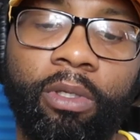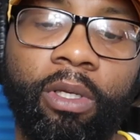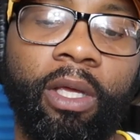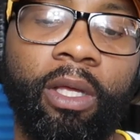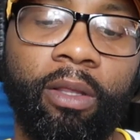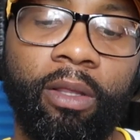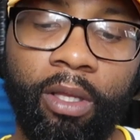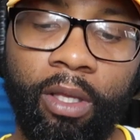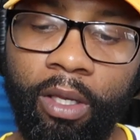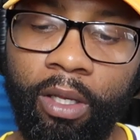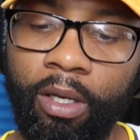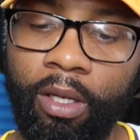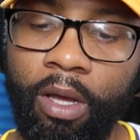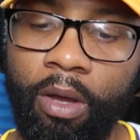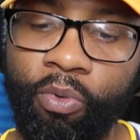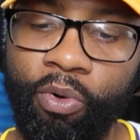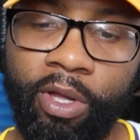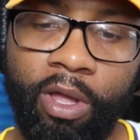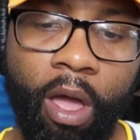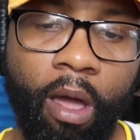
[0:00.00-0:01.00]
And then
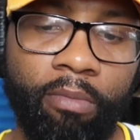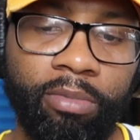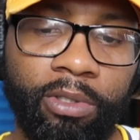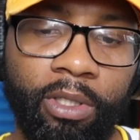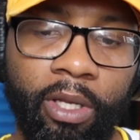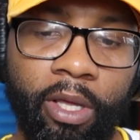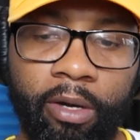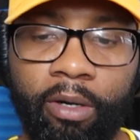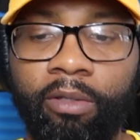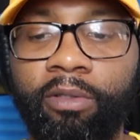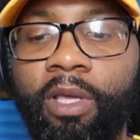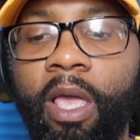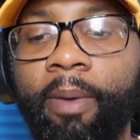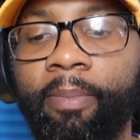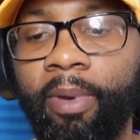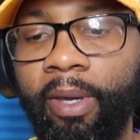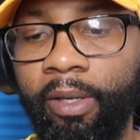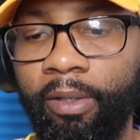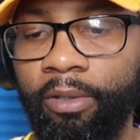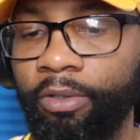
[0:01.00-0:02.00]
when it comes to the
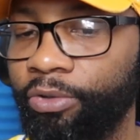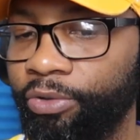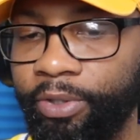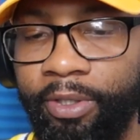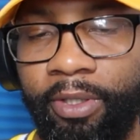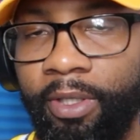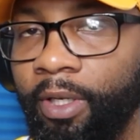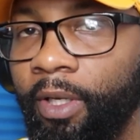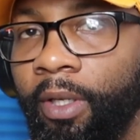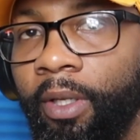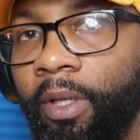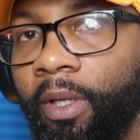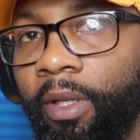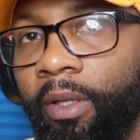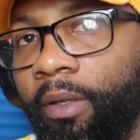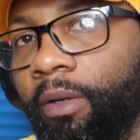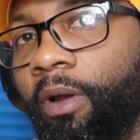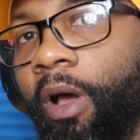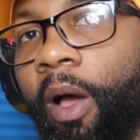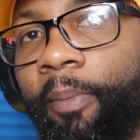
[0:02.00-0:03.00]
entertainment industry,
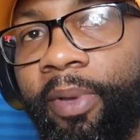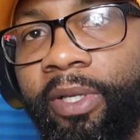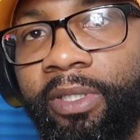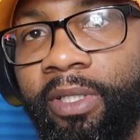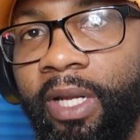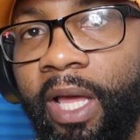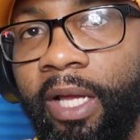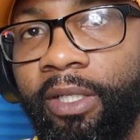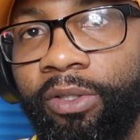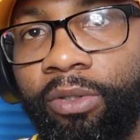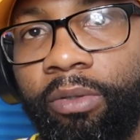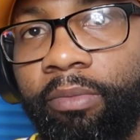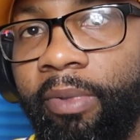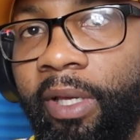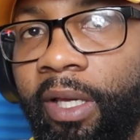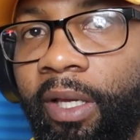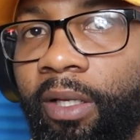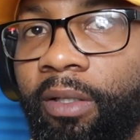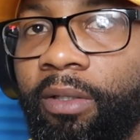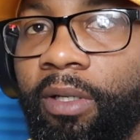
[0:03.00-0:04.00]
you know, I'm into that too,
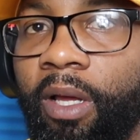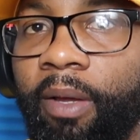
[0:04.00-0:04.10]
man.